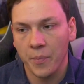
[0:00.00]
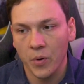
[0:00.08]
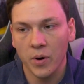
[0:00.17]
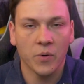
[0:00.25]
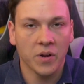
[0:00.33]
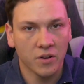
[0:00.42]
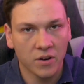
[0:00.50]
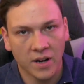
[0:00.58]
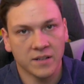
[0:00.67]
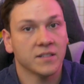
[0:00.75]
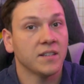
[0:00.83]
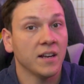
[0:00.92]
a point where you
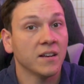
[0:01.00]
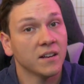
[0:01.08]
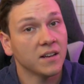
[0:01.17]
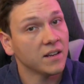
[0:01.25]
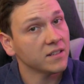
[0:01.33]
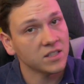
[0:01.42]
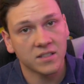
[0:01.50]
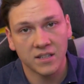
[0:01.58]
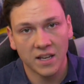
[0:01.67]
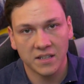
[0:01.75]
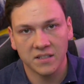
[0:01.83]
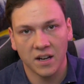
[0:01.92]
can understand it just
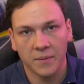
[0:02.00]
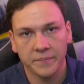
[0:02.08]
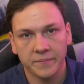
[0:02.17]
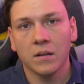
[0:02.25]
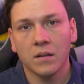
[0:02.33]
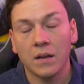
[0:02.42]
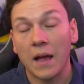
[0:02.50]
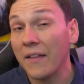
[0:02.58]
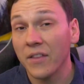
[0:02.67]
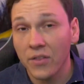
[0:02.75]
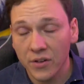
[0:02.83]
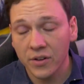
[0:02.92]
takes time.
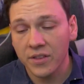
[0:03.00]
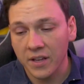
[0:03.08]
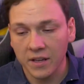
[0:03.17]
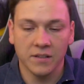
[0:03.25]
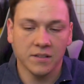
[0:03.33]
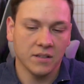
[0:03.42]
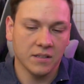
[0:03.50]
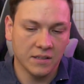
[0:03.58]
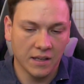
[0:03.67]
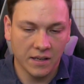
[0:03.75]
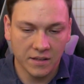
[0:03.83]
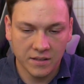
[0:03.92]
And the third thing is, is
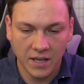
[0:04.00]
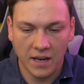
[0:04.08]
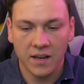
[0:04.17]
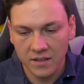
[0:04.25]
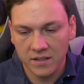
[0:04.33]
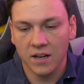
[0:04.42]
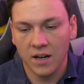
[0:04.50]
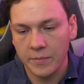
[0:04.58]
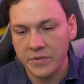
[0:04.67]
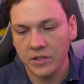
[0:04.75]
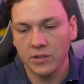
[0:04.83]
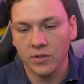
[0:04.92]
that taking
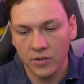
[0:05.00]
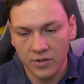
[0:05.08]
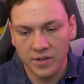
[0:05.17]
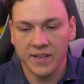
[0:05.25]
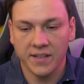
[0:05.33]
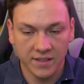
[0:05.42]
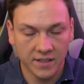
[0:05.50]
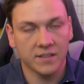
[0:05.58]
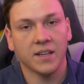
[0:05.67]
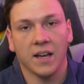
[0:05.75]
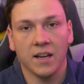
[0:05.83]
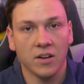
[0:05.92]
time to learn things that
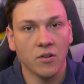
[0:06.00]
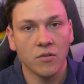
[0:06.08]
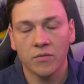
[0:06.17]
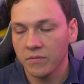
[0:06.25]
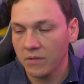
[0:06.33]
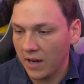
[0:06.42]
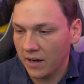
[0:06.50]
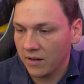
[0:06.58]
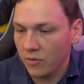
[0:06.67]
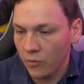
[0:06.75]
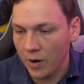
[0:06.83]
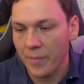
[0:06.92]
scare you,
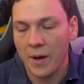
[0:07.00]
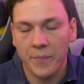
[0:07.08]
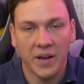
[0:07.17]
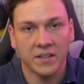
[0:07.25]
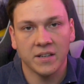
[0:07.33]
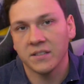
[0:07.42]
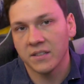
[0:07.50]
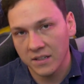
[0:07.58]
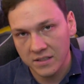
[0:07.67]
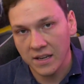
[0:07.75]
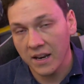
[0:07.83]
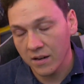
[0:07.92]
like web app pen
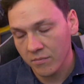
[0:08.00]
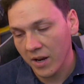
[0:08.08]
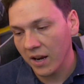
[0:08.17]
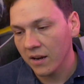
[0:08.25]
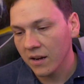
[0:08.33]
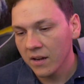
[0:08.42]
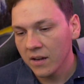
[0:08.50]
testing scared me,